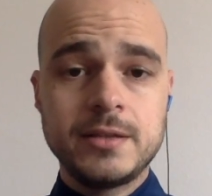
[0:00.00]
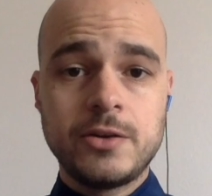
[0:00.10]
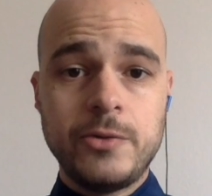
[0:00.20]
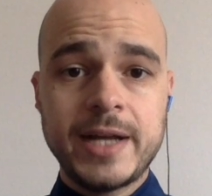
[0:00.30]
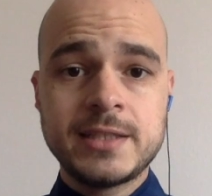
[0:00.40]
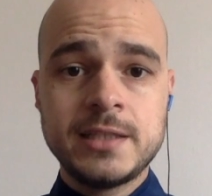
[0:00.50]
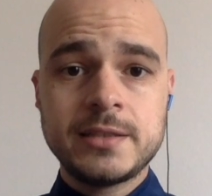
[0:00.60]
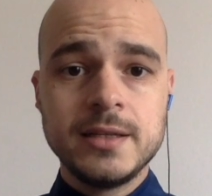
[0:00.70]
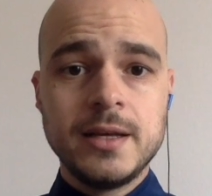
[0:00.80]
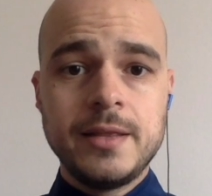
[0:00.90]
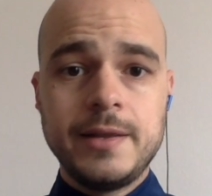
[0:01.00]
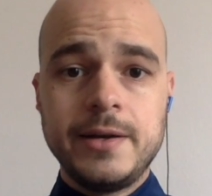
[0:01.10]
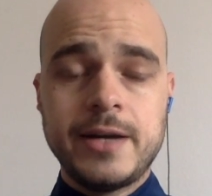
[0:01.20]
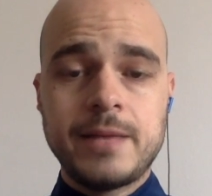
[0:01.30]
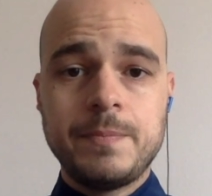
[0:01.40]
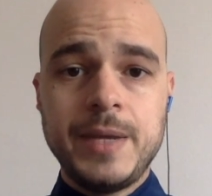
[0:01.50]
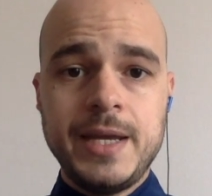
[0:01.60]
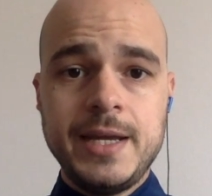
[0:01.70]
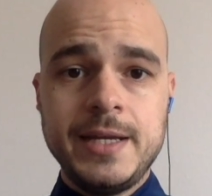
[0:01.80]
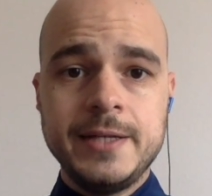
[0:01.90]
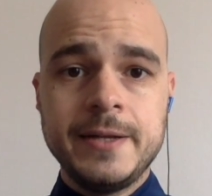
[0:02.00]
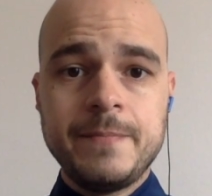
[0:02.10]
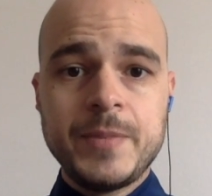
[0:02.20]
corrected, that are not being